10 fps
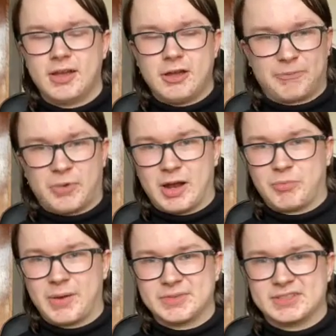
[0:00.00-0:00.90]
how
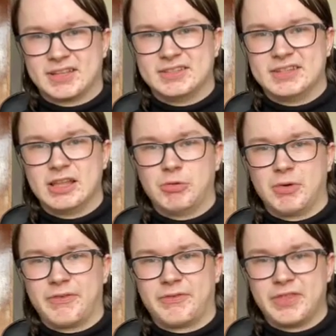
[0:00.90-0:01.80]
Prime Ministers had to deal
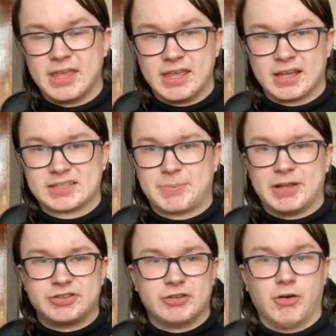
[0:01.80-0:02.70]
with the
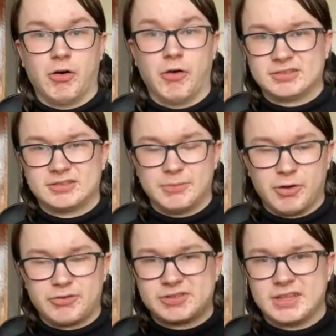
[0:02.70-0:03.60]
expansion of
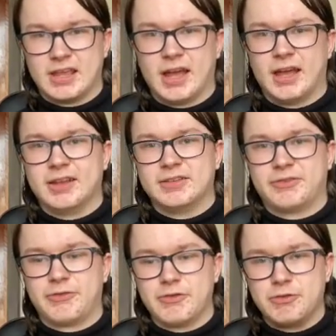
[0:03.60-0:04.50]
democracy and
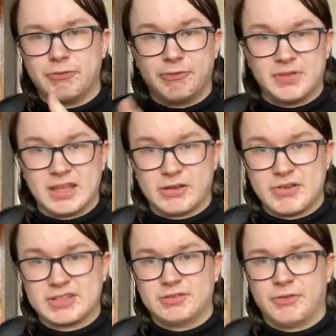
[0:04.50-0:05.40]
through
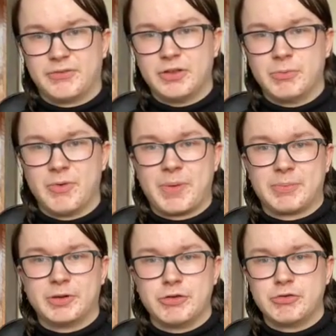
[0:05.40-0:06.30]
increase of the number of
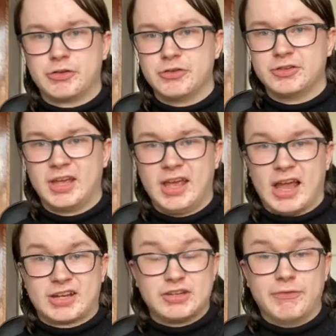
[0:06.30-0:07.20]
people who could
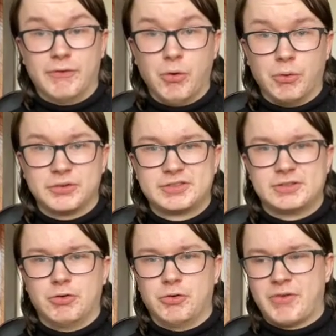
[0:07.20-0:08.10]
actually vote,
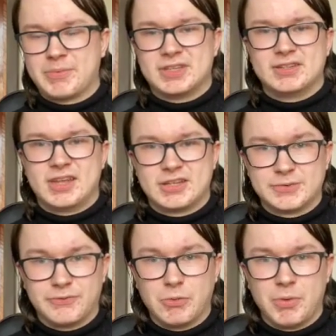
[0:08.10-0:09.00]
so
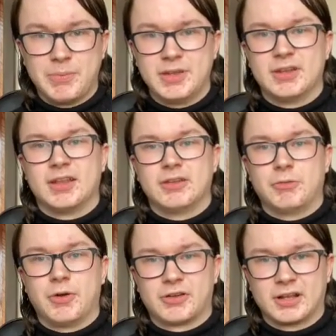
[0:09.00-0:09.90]
representation for women and the
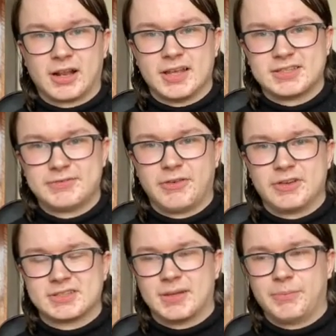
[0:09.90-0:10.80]
working class, for
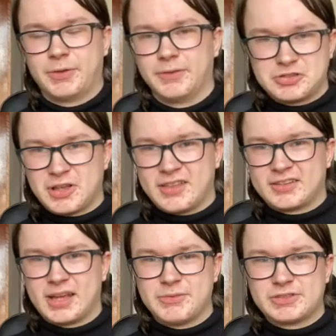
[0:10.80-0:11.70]
example. At the
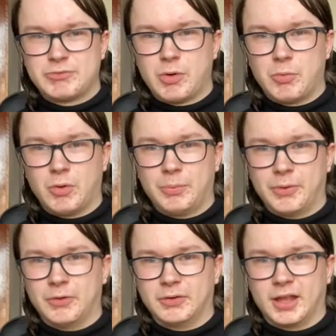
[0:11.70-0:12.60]
time of Sir Robert
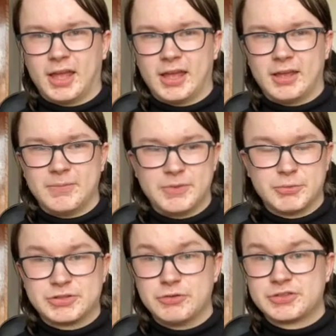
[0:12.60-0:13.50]
Walpole, there
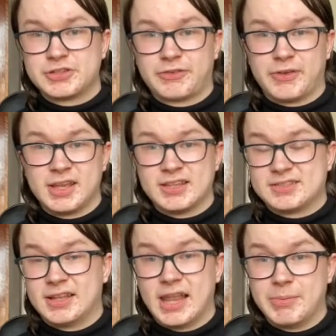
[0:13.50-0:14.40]
was no such thing
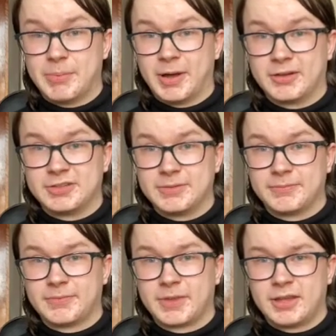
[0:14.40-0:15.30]
as the Labour Party.
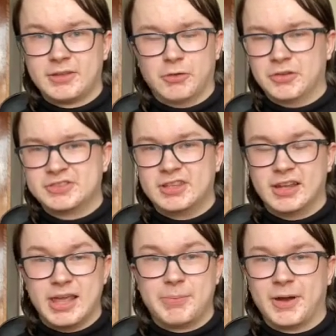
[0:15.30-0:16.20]
The
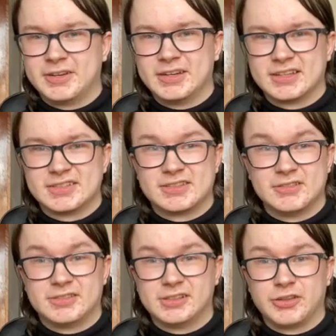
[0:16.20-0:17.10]
Labour Party didn't exist
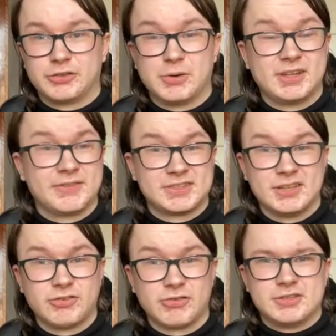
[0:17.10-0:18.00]
until the 20th
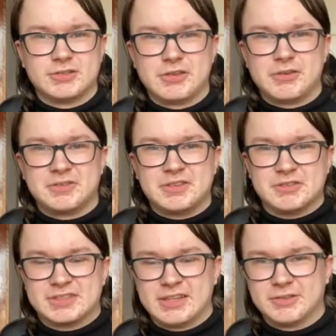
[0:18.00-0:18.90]
century. So you
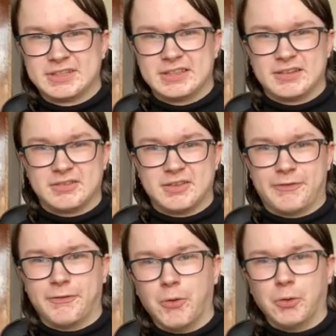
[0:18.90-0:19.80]
see, obviously, the
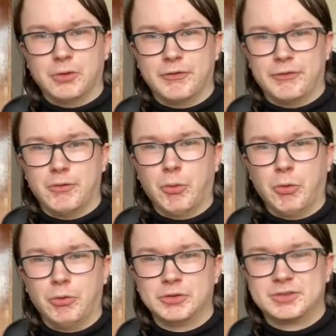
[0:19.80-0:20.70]
fall of
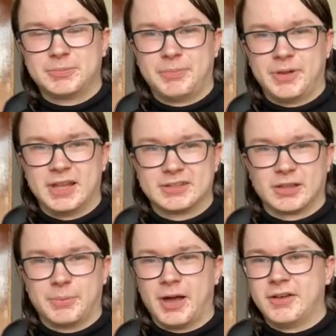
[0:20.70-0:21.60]
old
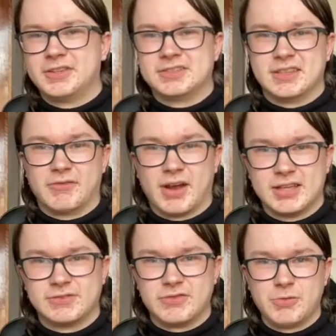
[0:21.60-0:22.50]
political parties and the
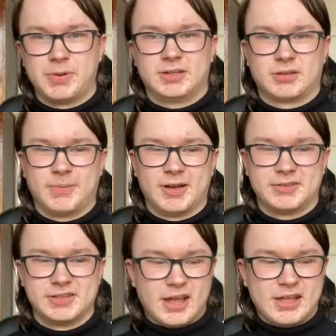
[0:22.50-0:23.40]
rise of new political
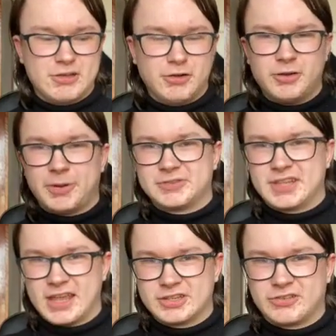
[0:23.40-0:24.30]
parties. And you learn about, obviously,
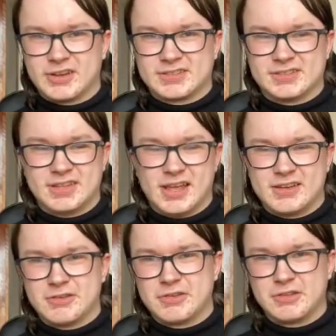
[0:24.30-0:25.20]
history, as I said,
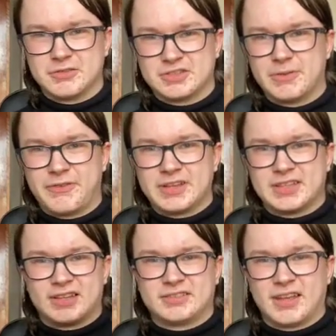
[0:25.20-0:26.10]
some of the things
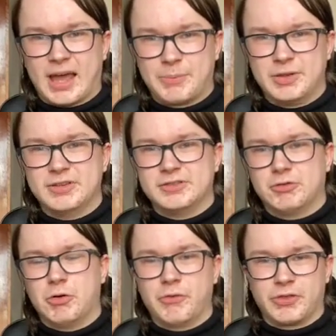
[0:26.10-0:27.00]
that happened
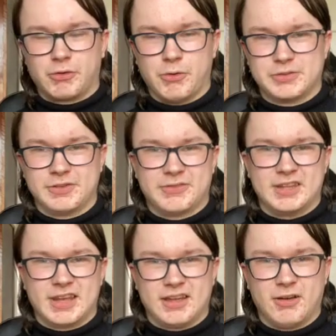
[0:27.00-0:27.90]
over the course of the
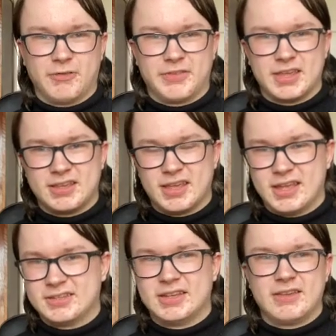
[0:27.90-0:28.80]

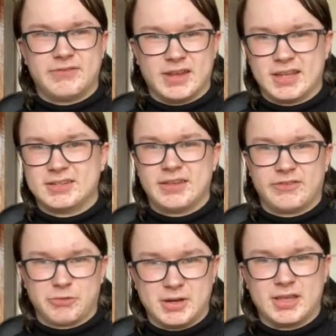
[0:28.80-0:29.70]
18th, 19th,
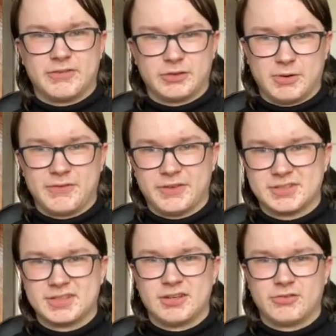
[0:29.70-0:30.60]
20th and 21st
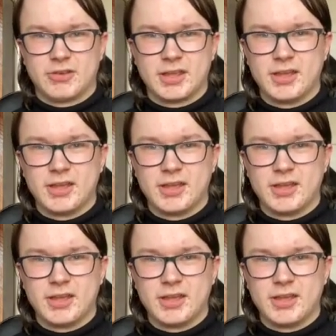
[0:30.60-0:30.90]
century.